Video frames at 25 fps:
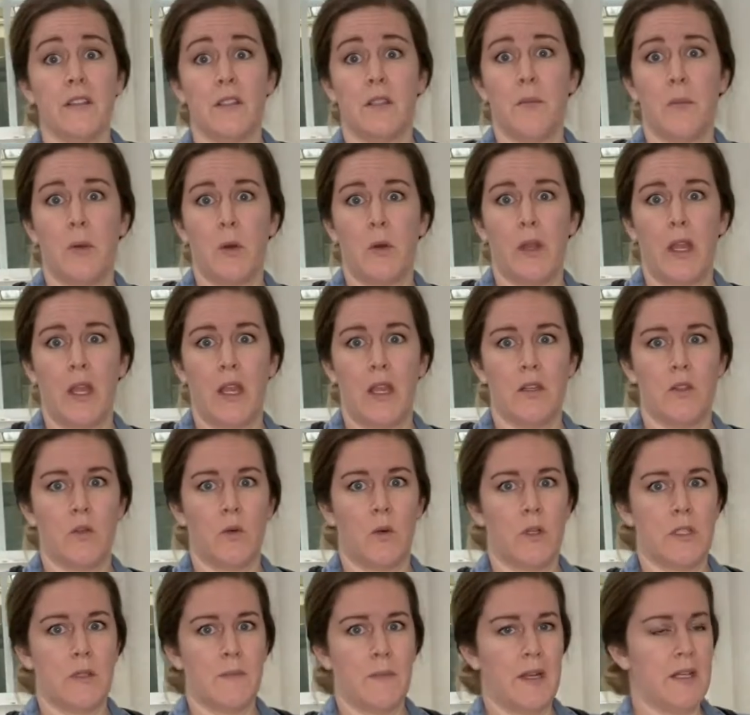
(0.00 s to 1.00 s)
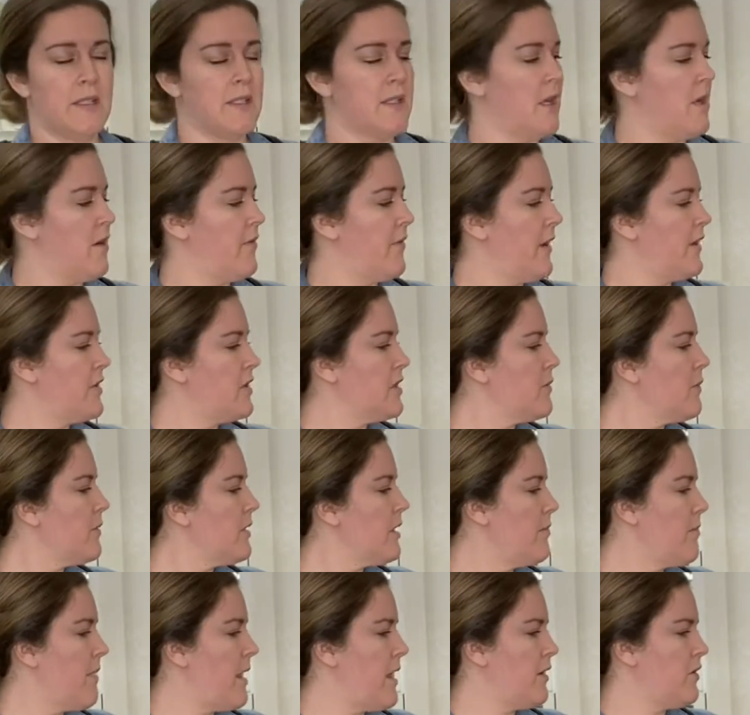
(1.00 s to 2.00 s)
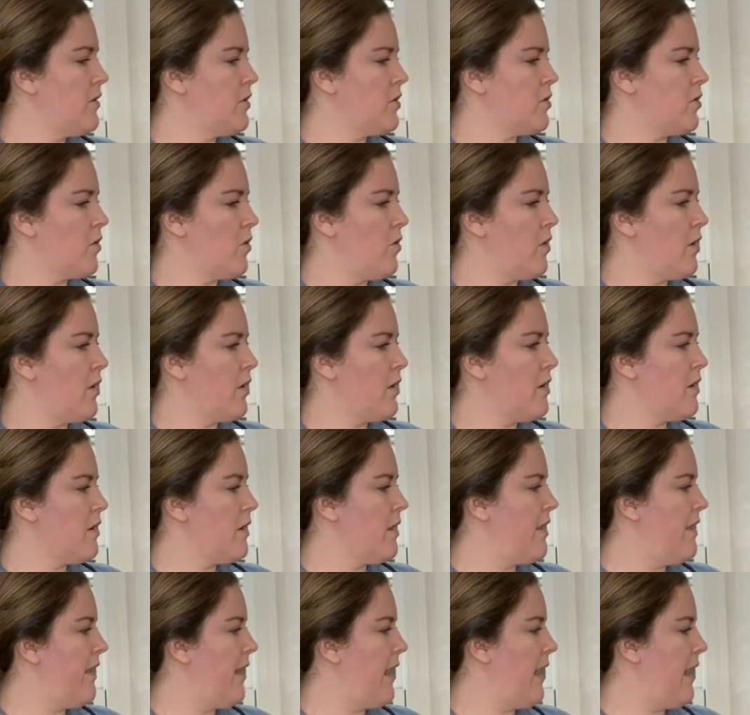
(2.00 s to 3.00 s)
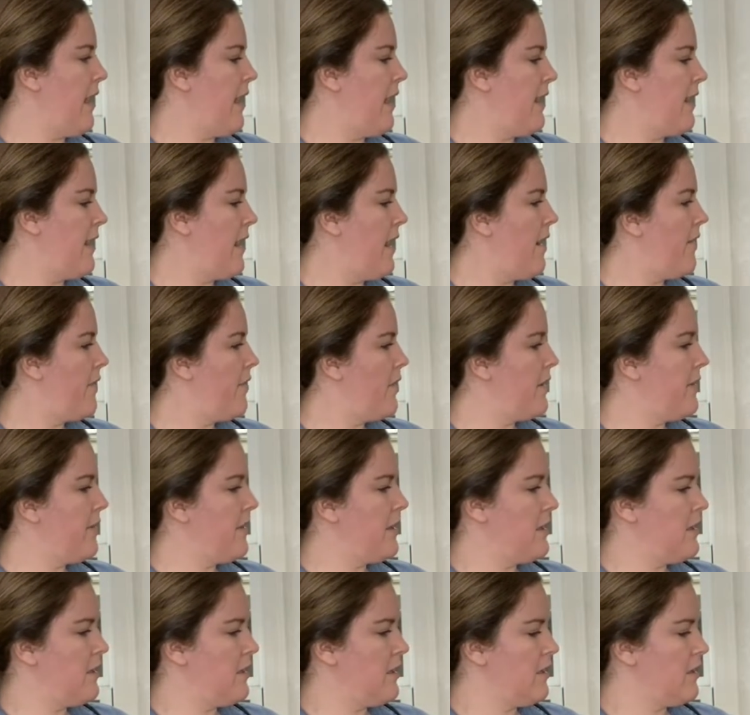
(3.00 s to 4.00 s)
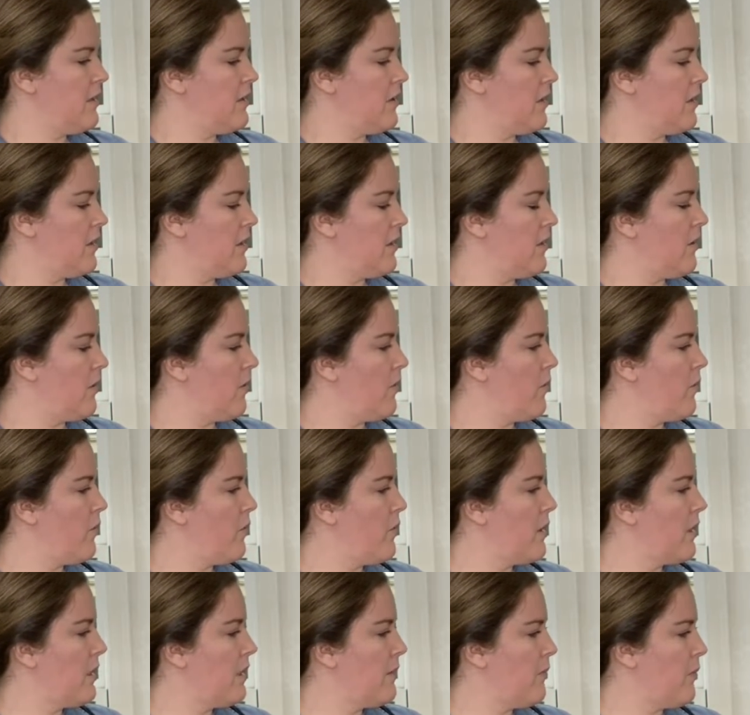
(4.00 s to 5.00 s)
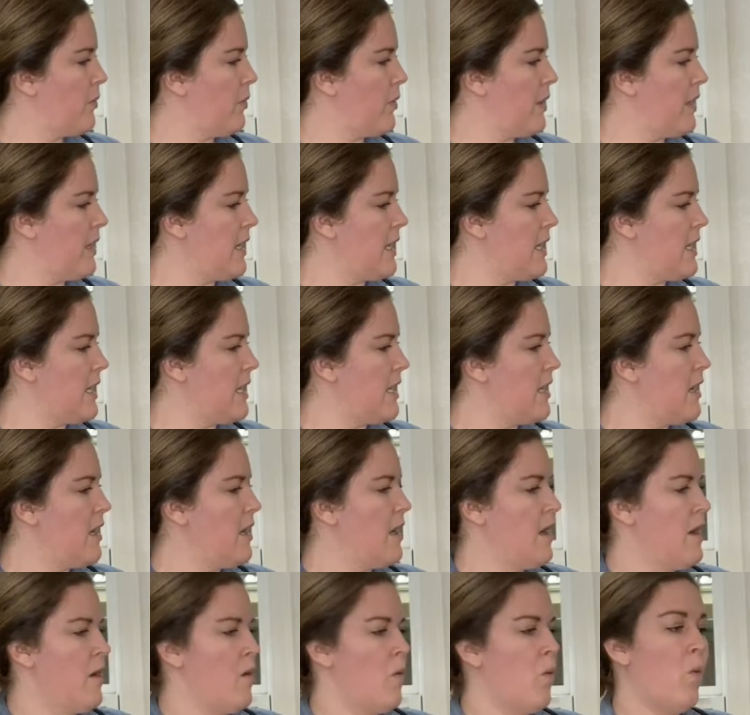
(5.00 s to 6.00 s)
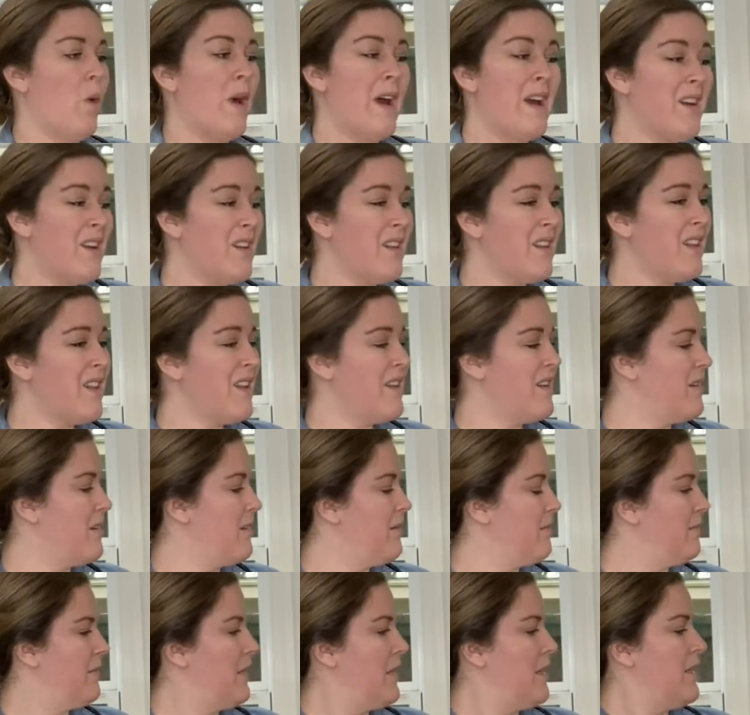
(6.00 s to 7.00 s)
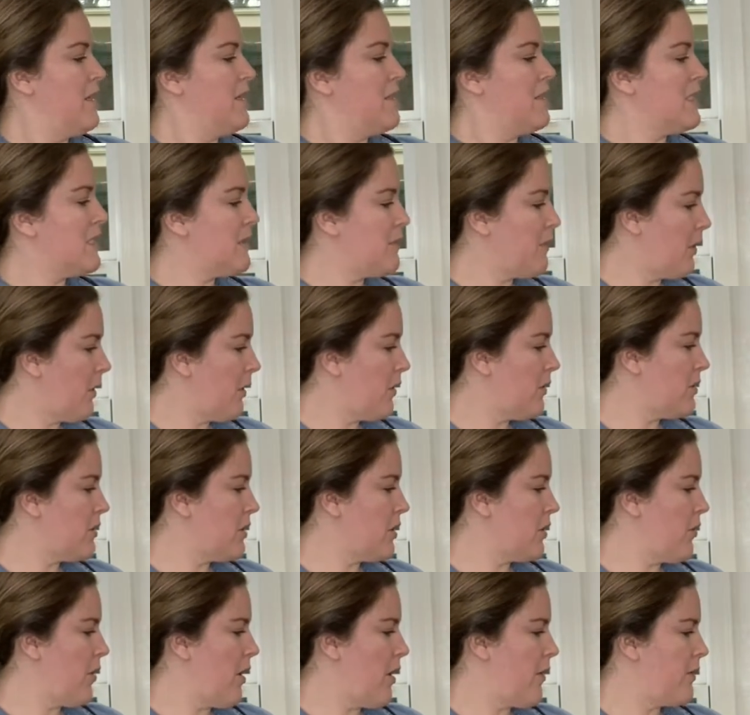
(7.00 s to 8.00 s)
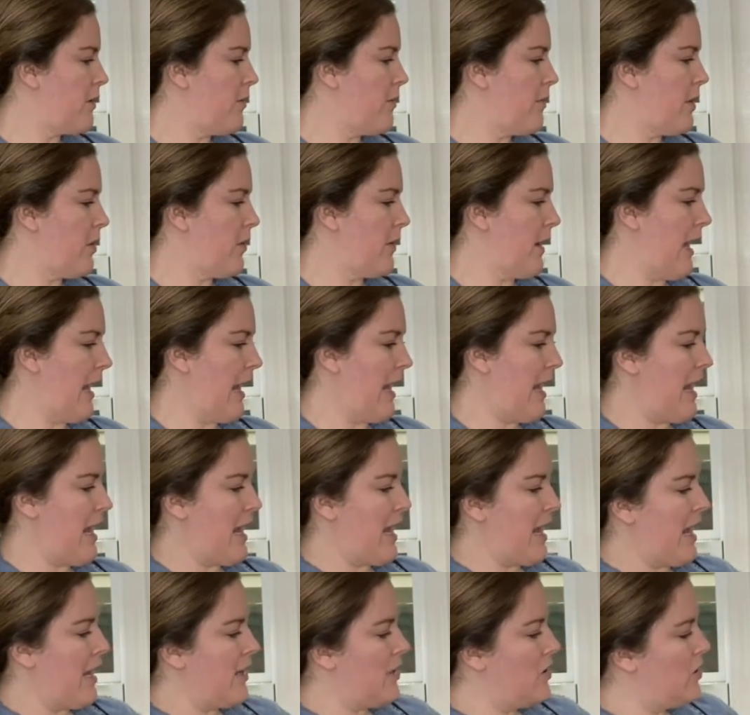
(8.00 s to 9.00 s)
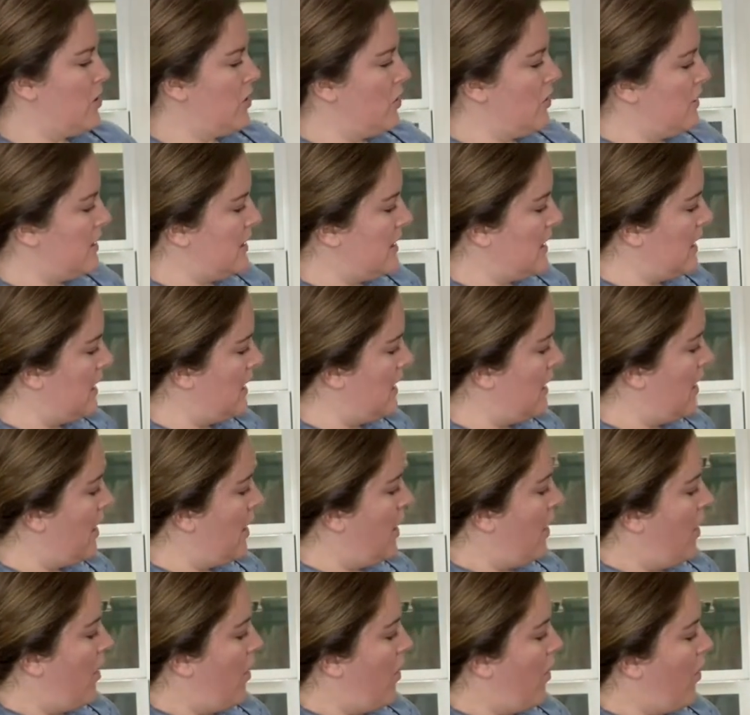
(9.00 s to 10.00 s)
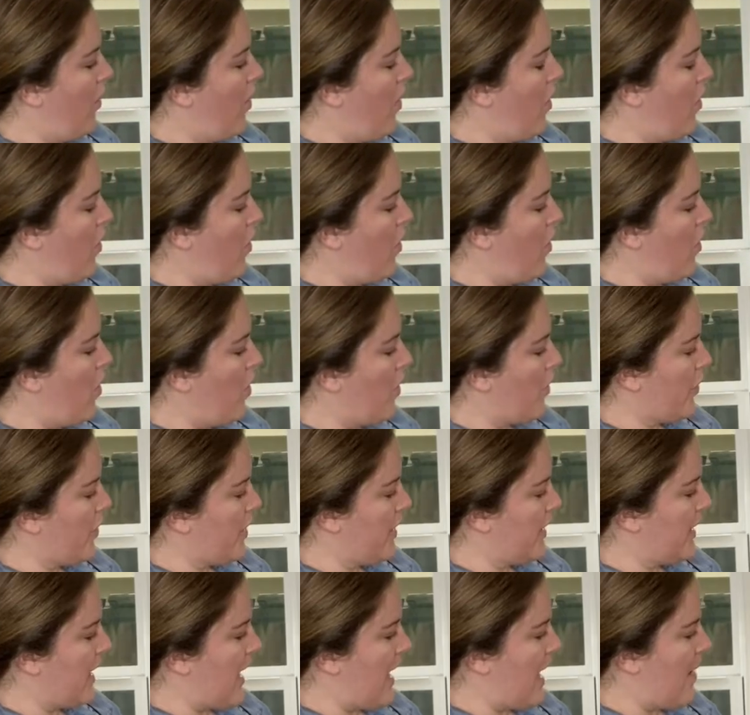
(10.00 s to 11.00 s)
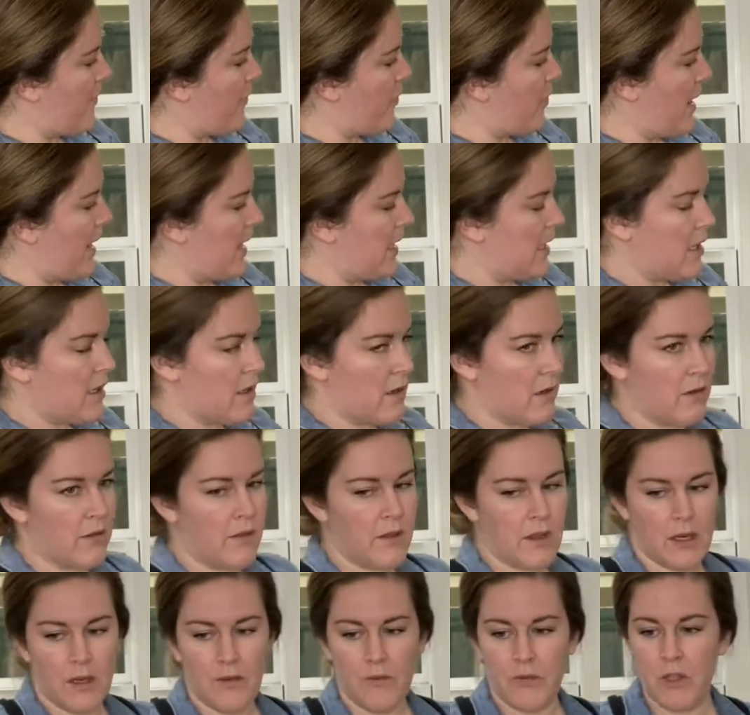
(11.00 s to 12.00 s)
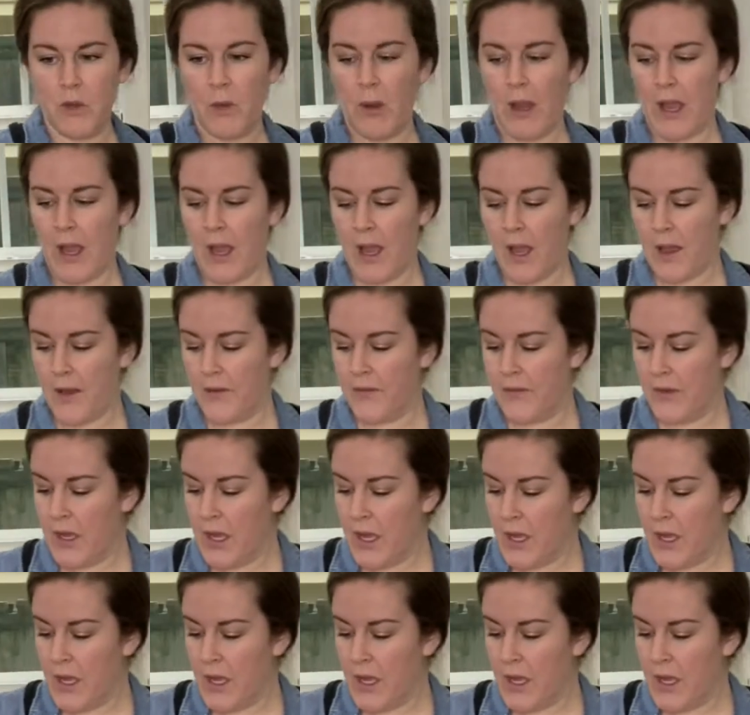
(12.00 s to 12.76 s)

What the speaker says: the bouquet towards myself. I just want to make sure that everything is looking really pretty, well dispersed throughout the bouquet. I do see a hole or a gap right here that if you have